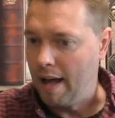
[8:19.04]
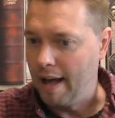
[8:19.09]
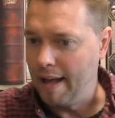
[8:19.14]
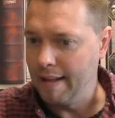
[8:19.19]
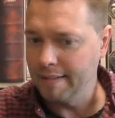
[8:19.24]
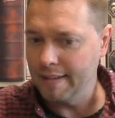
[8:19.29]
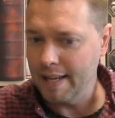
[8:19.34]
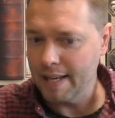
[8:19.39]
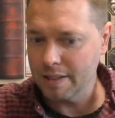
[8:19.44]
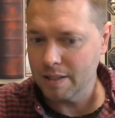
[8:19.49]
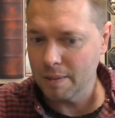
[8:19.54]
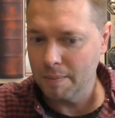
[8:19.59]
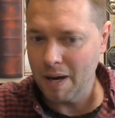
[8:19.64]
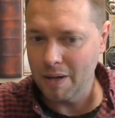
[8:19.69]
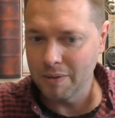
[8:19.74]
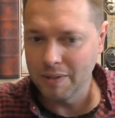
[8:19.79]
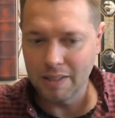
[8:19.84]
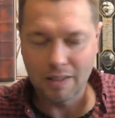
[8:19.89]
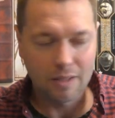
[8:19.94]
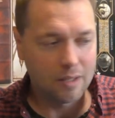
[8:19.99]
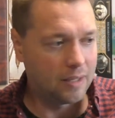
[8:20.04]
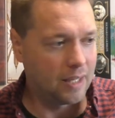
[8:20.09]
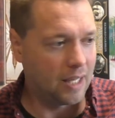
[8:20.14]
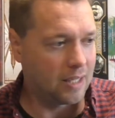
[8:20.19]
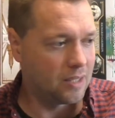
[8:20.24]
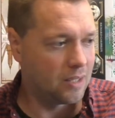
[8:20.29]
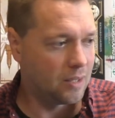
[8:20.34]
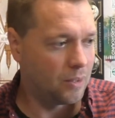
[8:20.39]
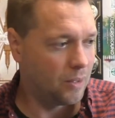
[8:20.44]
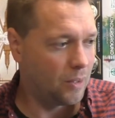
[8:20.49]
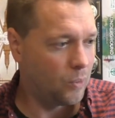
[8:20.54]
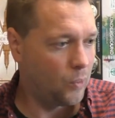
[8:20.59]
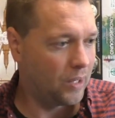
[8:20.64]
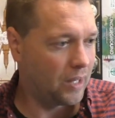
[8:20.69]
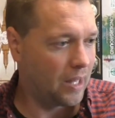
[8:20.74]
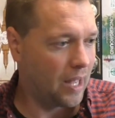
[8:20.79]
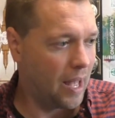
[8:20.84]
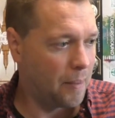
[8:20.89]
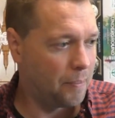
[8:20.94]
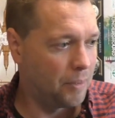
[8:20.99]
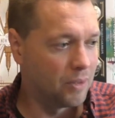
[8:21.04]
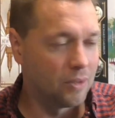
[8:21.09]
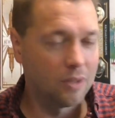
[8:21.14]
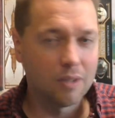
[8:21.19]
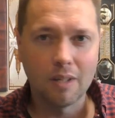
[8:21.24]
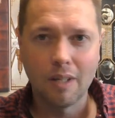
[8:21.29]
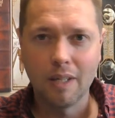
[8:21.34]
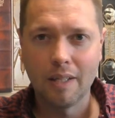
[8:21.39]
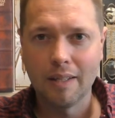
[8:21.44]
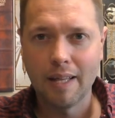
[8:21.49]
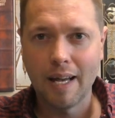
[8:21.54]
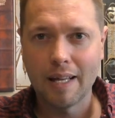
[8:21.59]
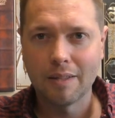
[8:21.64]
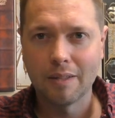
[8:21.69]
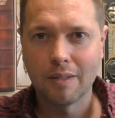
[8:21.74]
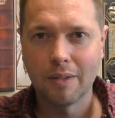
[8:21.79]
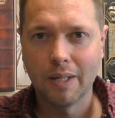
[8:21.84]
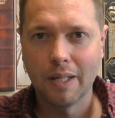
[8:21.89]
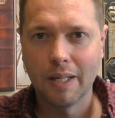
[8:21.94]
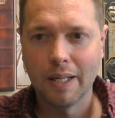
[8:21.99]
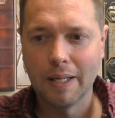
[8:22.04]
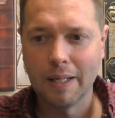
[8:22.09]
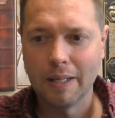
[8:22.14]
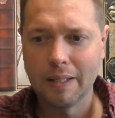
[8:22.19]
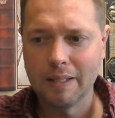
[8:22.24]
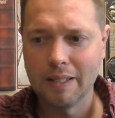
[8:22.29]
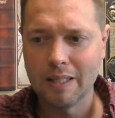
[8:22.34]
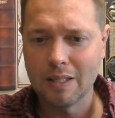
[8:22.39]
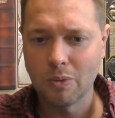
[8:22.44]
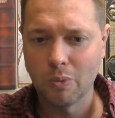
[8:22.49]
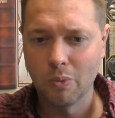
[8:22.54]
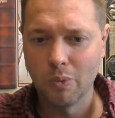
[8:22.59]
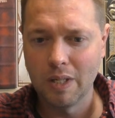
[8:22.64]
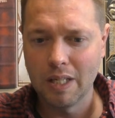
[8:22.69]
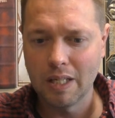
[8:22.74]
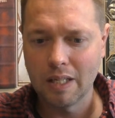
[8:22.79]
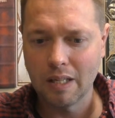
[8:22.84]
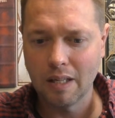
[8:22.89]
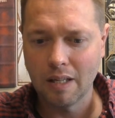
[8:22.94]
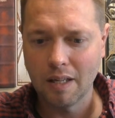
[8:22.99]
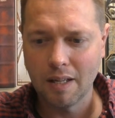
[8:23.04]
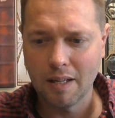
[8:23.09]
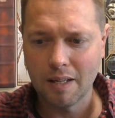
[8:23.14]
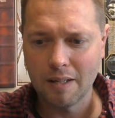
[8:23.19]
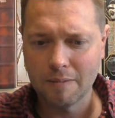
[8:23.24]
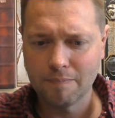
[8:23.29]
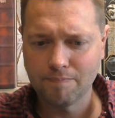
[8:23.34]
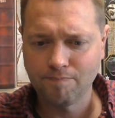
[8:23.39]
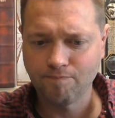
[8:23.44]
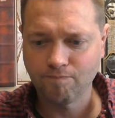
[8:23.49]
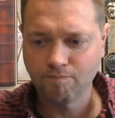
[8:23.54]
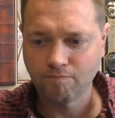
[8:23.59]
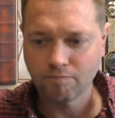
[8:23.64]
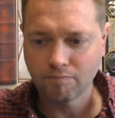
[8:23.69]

And that's about it. That's uh, what happened in that uh, in this week. Um,